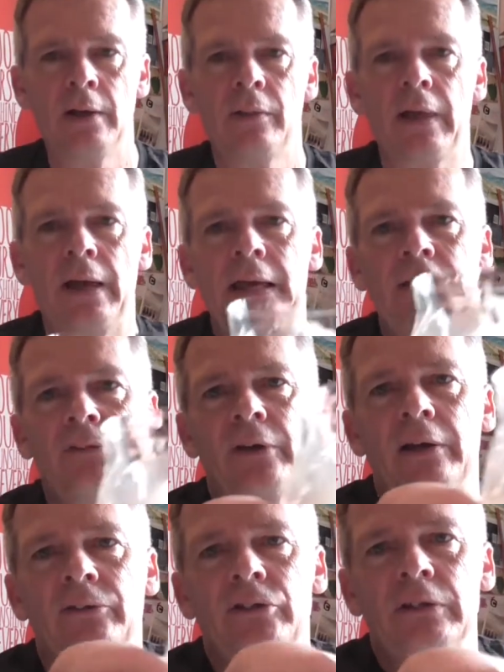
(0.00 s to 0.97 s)
That head's
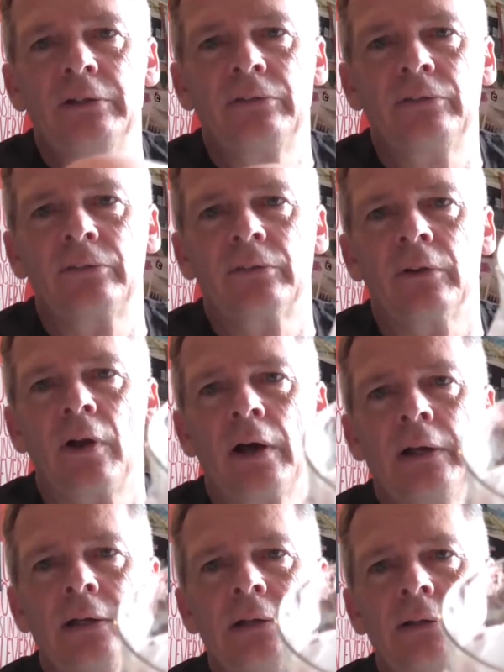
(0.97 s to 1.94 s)
actually
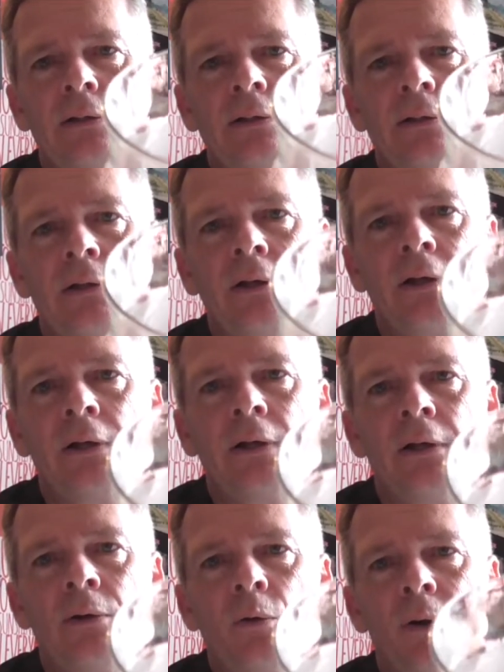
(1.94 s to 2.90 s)
slightly,
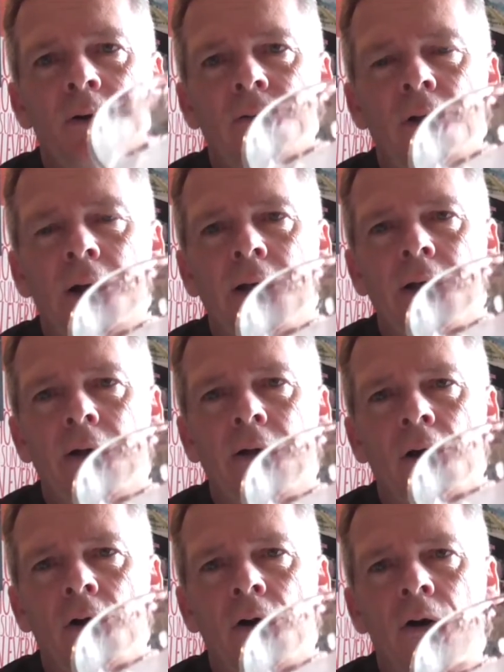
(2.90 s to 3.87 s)
almost like a
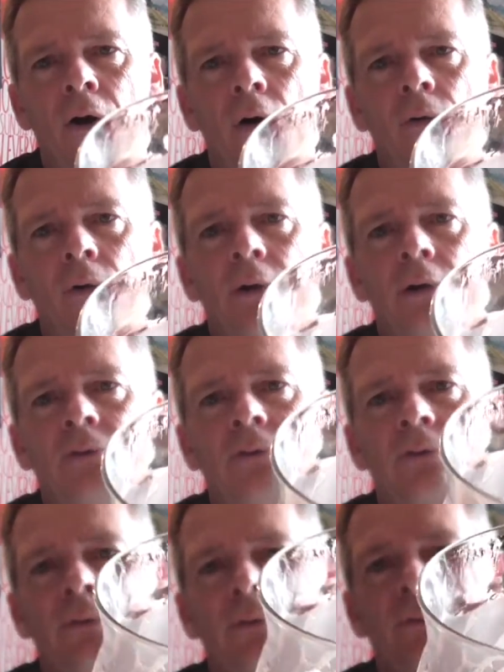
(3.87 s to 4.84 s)
Coca-Cola
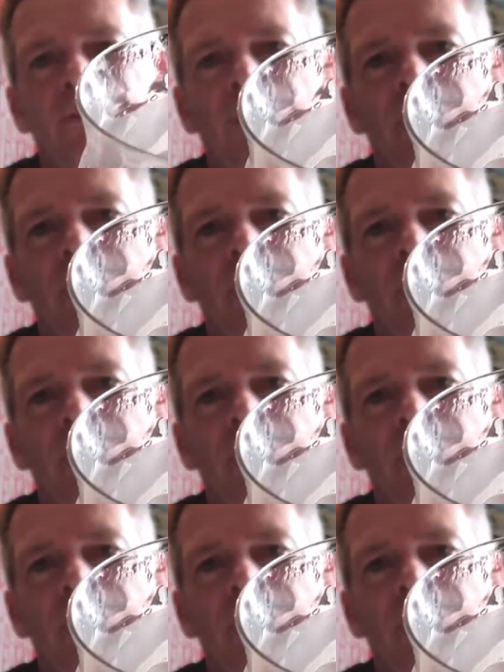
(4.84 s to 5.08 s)
sort of